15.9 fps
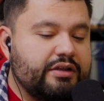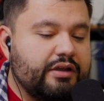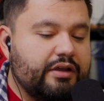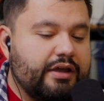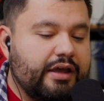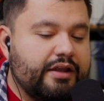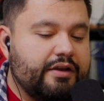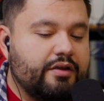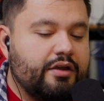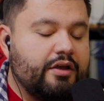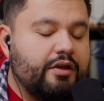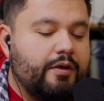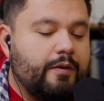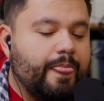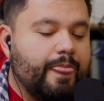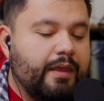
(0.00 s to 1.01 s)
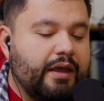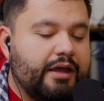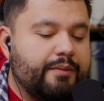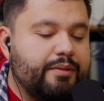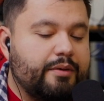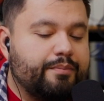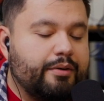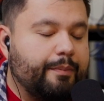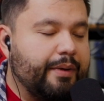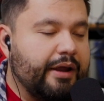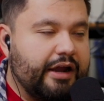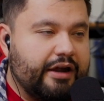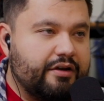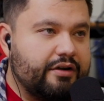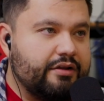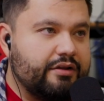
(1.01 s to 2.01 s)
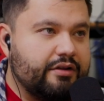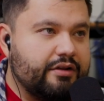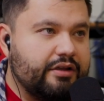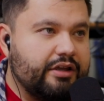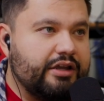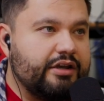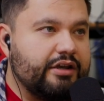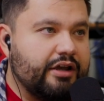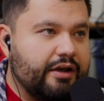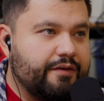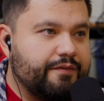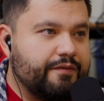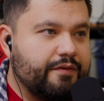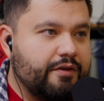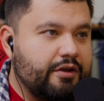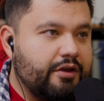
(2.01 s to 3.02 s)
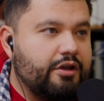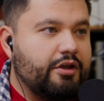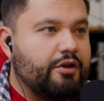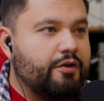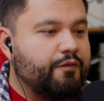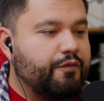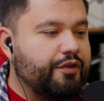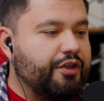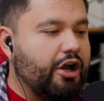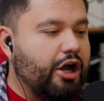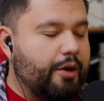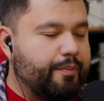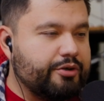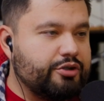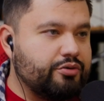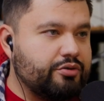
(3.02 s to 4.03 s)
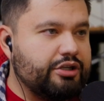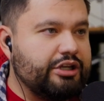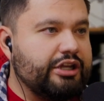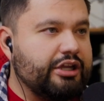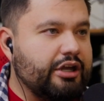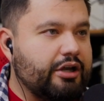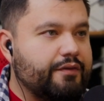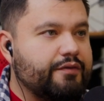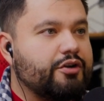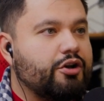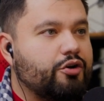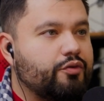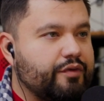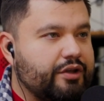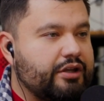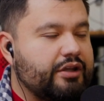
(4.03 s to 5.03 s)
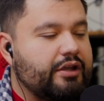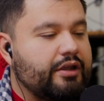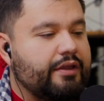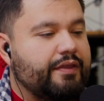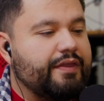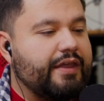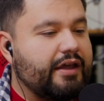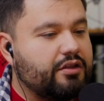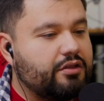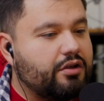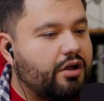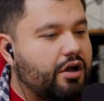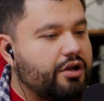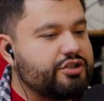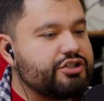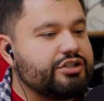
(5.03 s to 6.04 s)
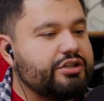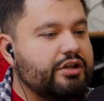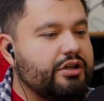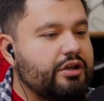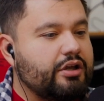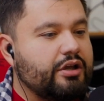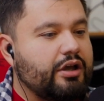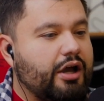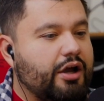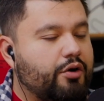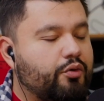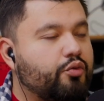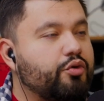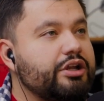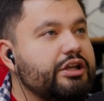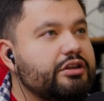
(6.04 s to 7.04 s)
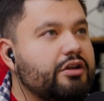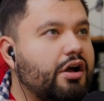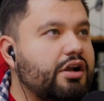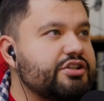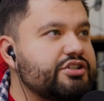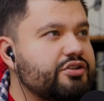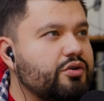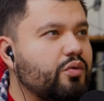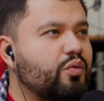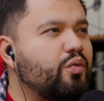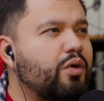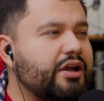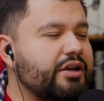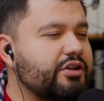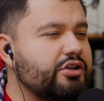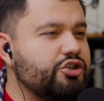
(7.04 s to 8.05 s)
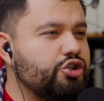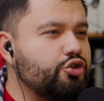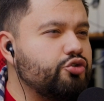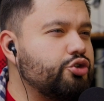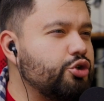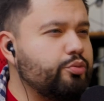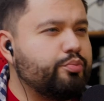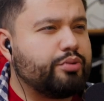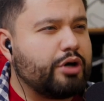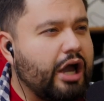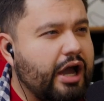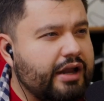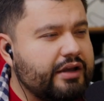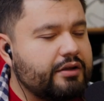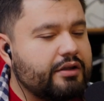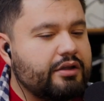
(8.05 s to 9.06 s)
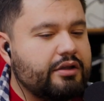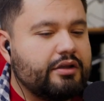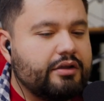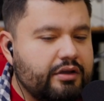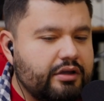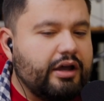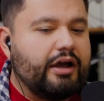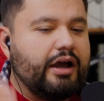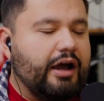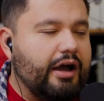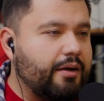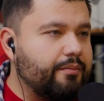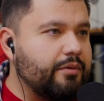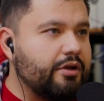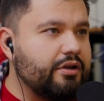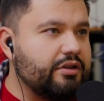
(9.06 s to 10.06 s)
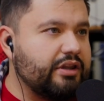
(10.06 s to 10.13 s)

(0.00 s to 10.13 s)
had been prepared enough for the opportunity of COVID that relaunched what YouTube brought 8